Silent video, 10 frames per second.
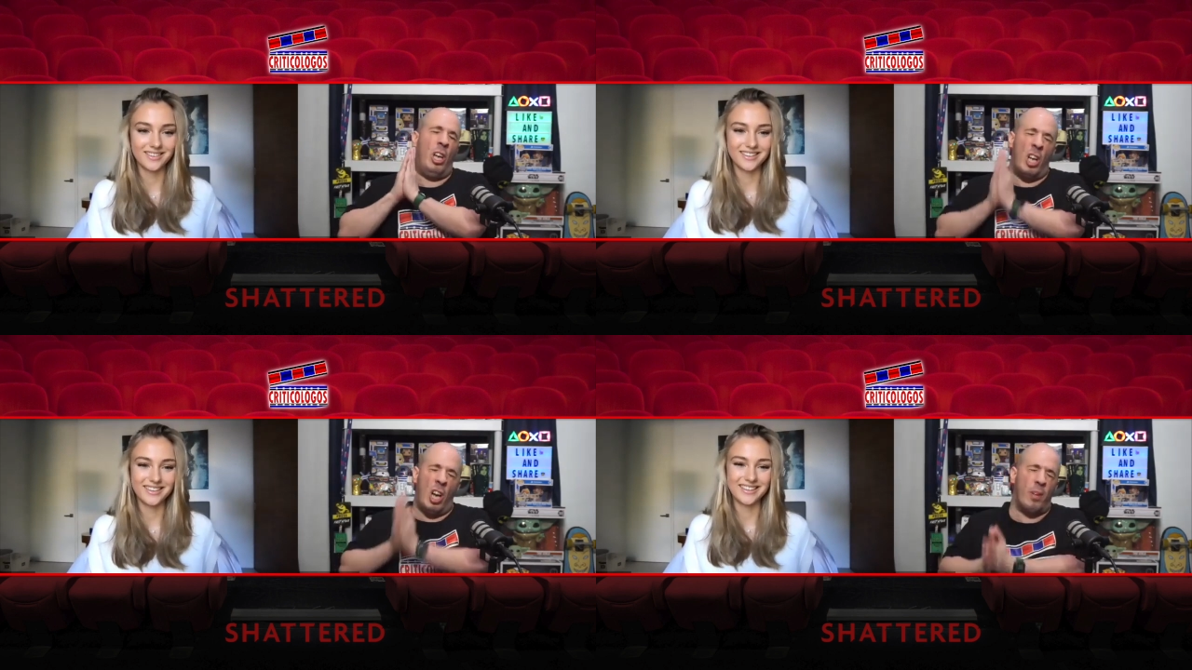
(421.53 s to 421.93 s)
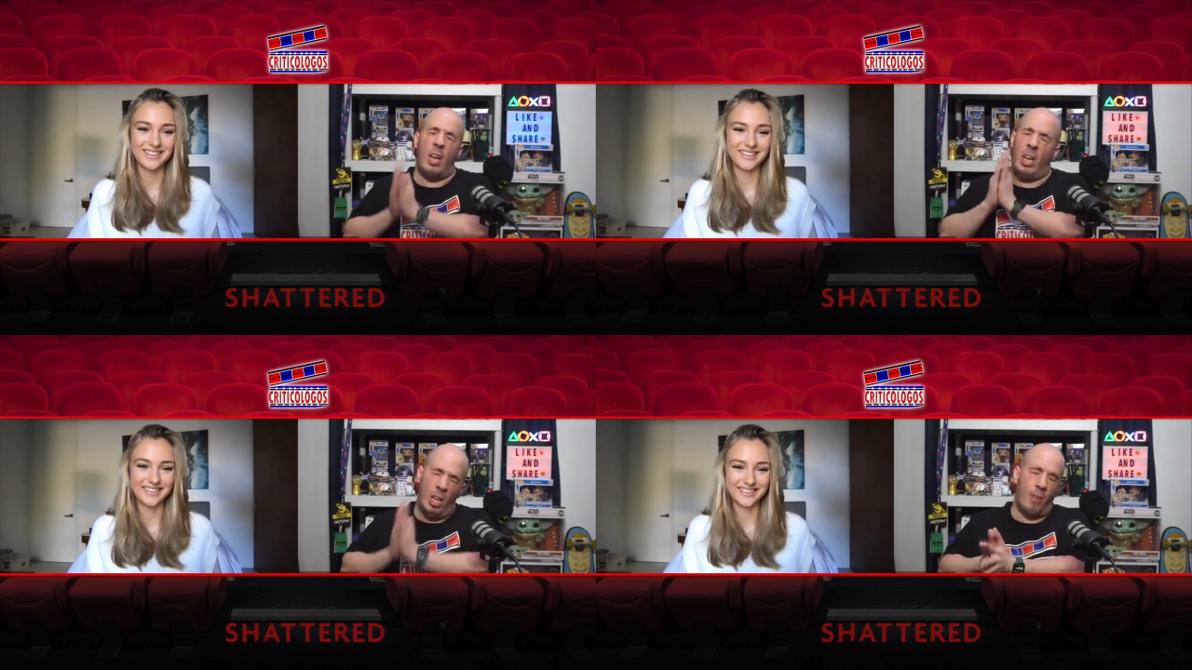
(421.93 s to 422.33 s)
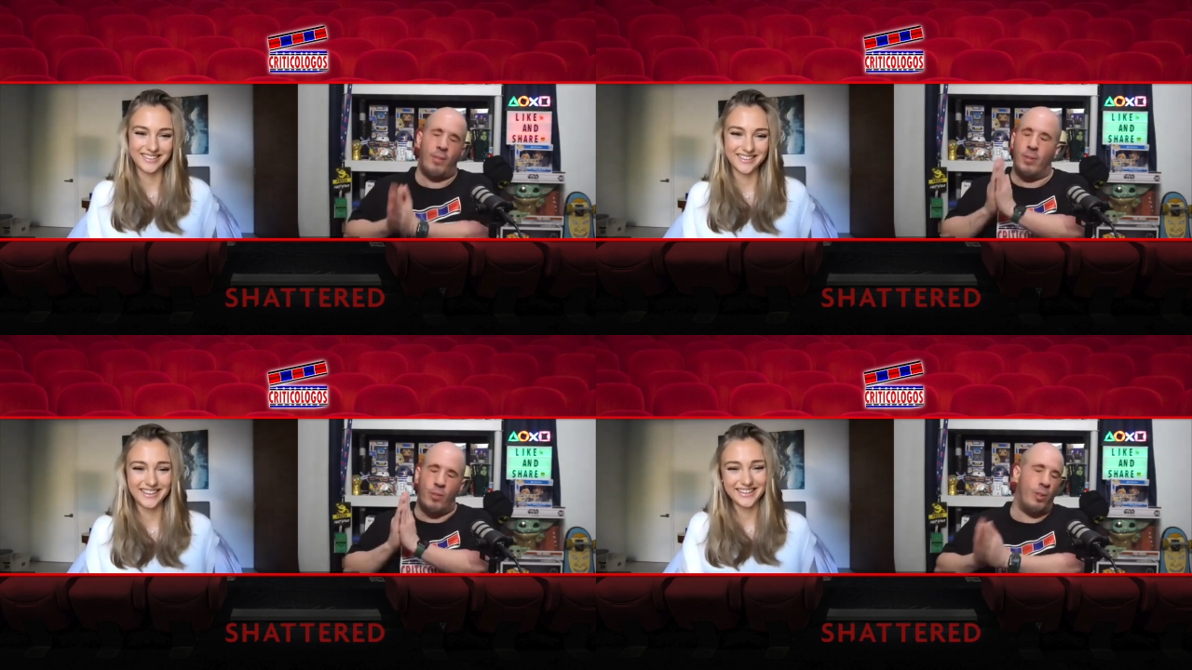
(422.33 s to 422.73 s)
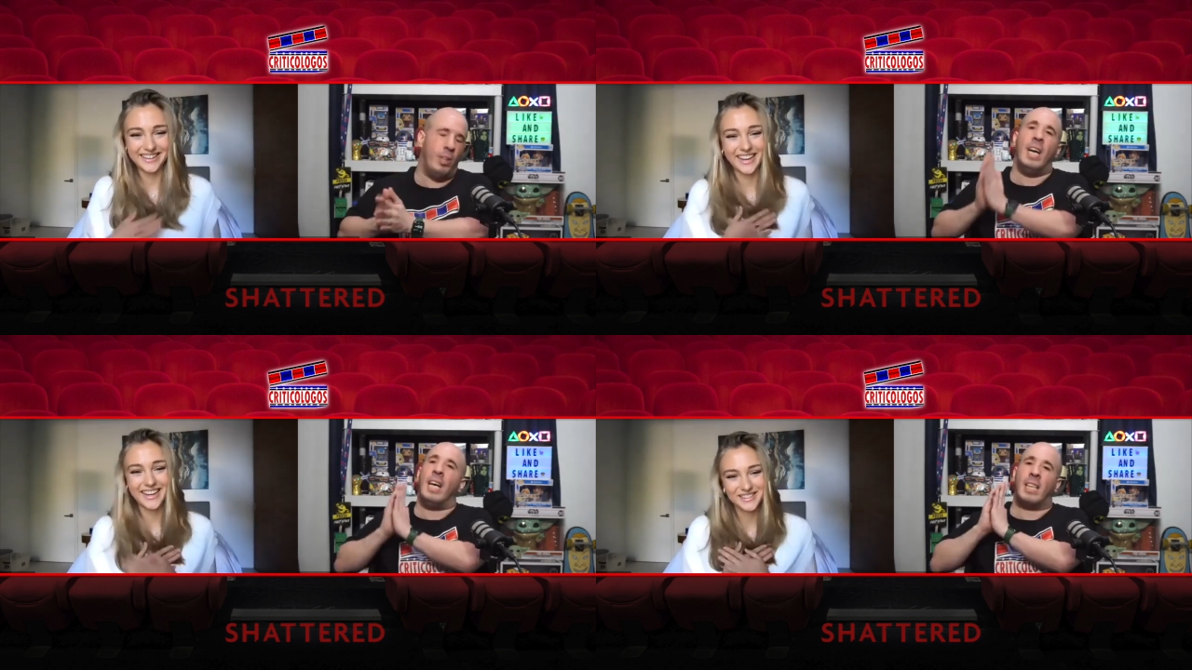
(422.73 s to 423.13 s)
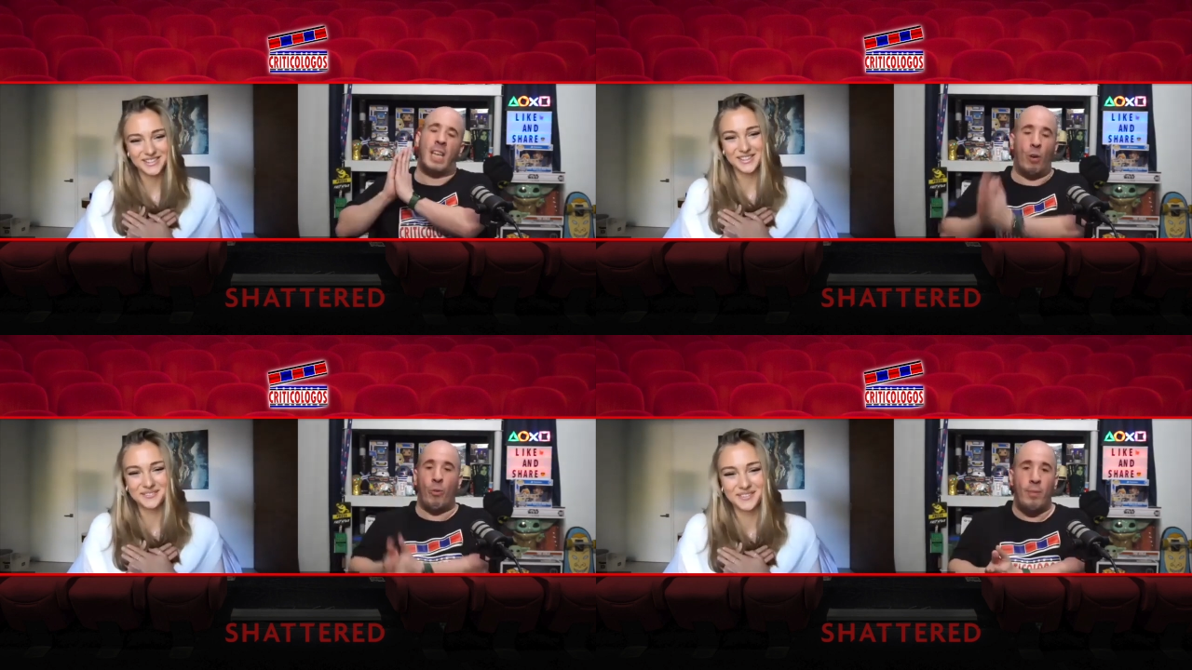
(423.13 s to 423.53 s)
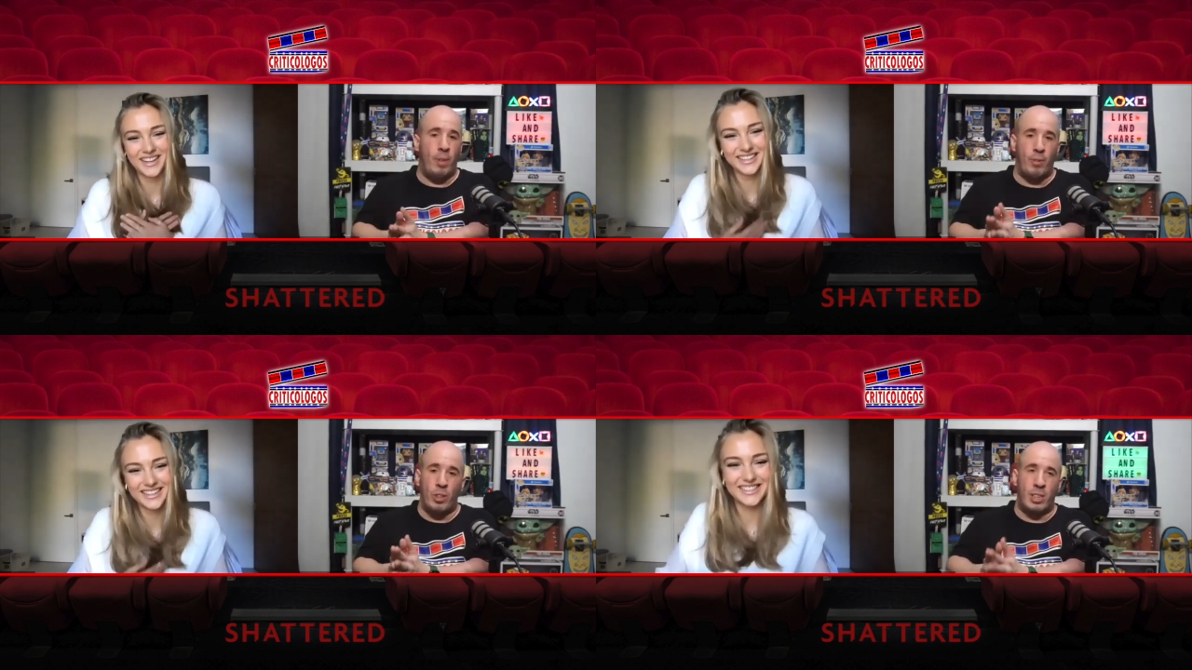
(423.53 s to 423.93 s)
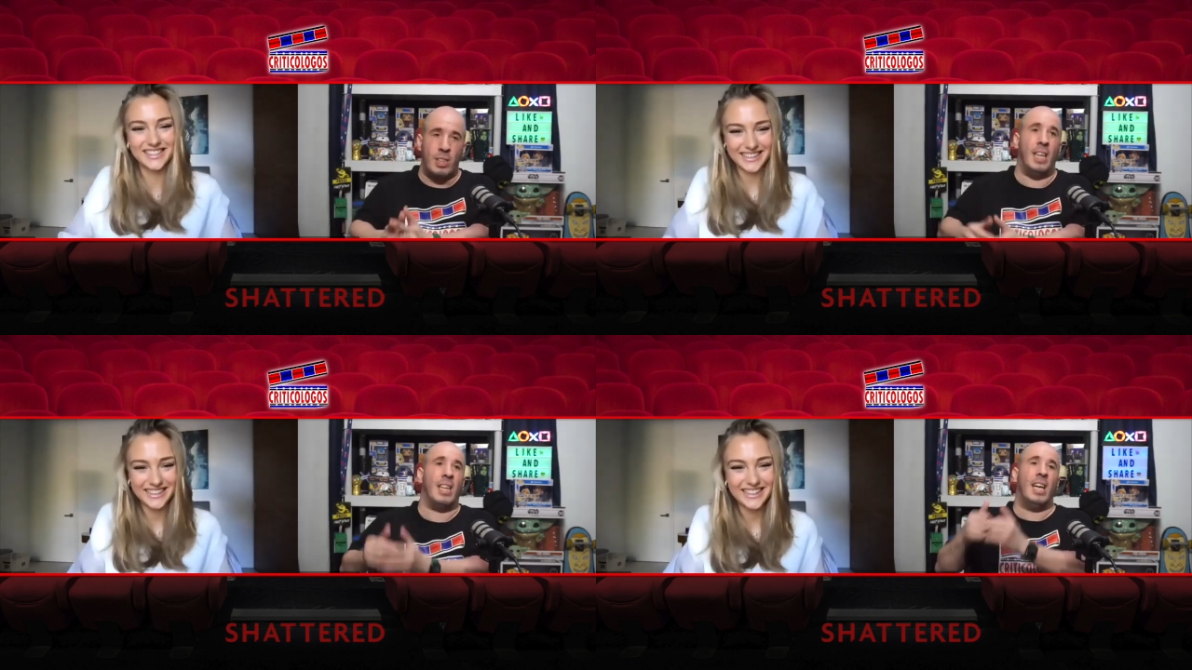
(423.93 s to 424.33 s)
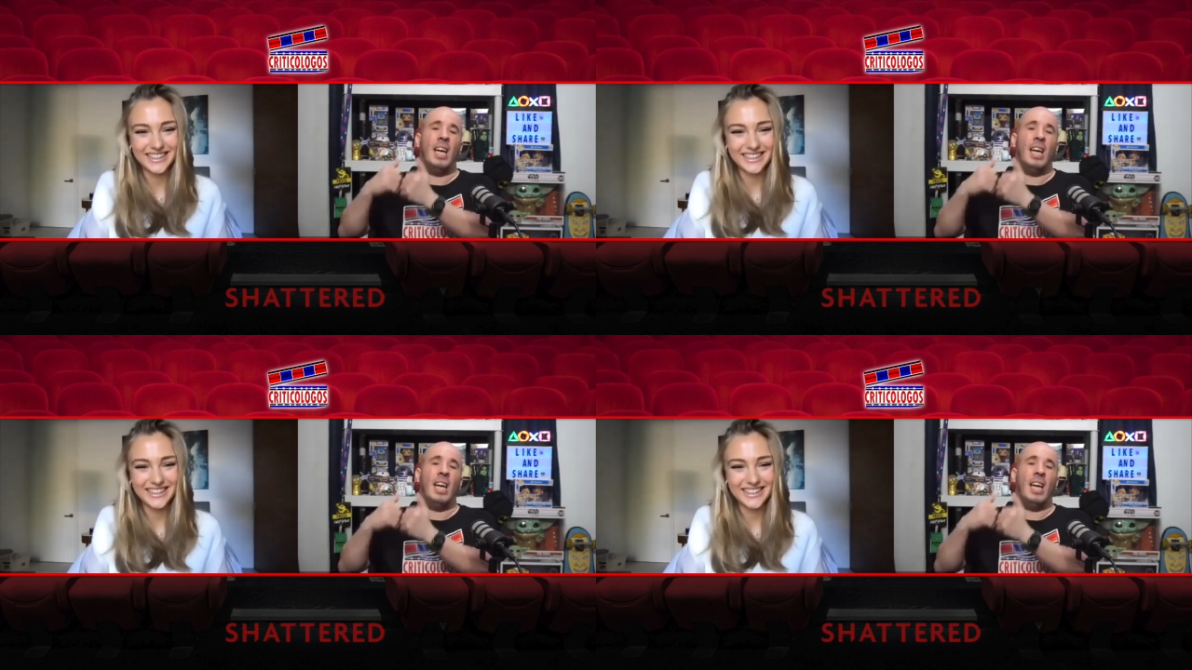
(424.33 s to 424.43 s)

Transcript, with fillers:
Speaker 1: love love the movie. Thank Can't you so wait much. people to see it.